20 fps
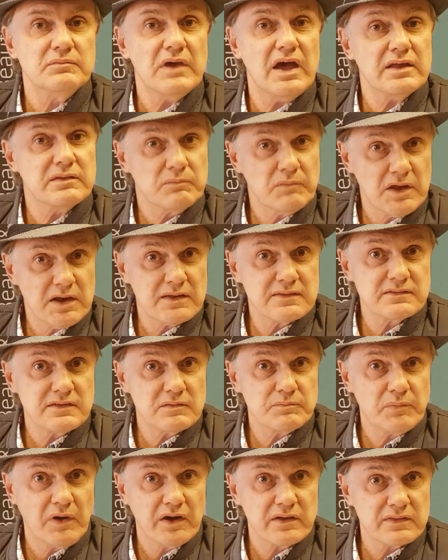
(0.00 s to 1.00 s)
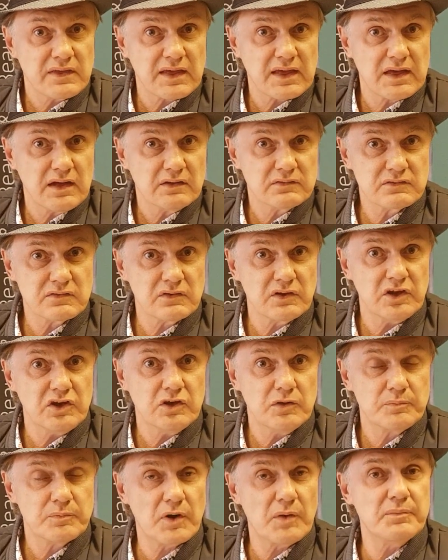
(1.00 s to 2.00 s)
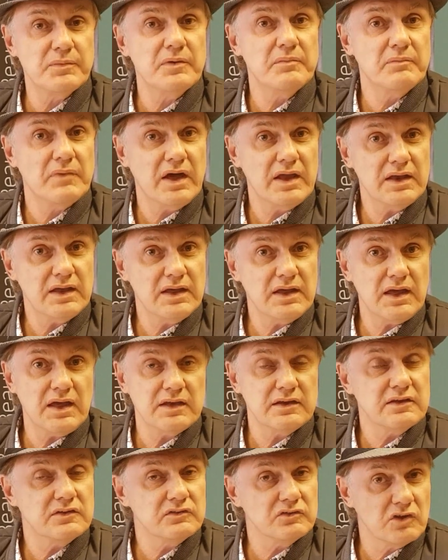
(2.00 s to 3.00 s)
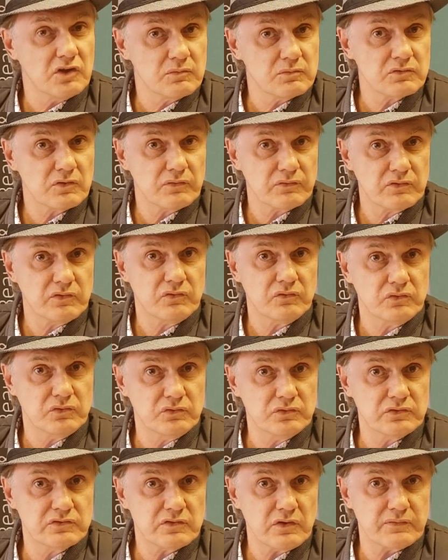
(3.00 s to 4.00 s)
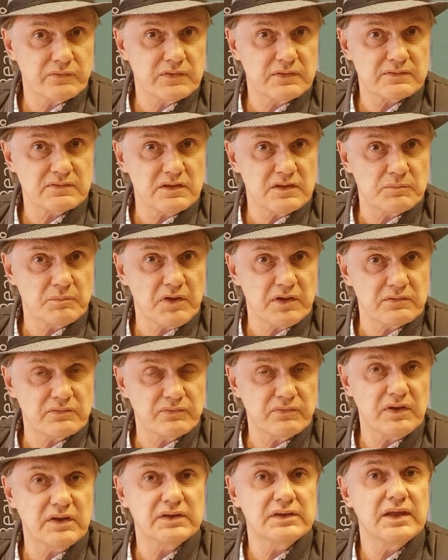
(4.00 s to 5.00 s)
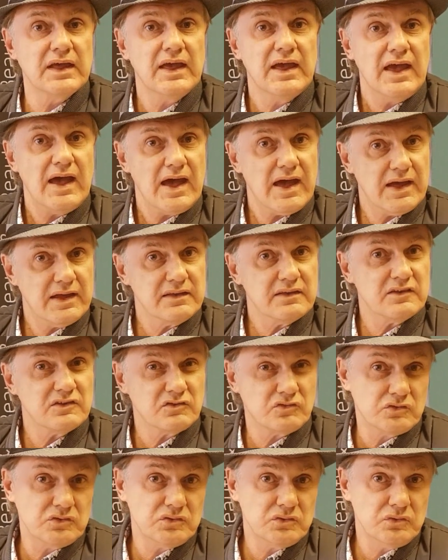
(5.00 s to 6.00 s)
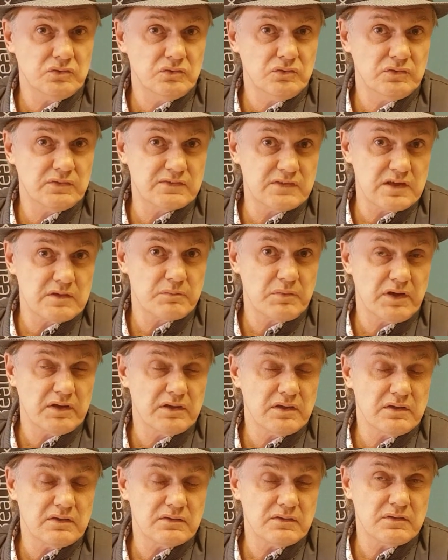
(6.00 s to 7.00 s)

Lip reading: administered by the council in a proper manner and in terms of the rules of the sick pay fund and the 2 sick pay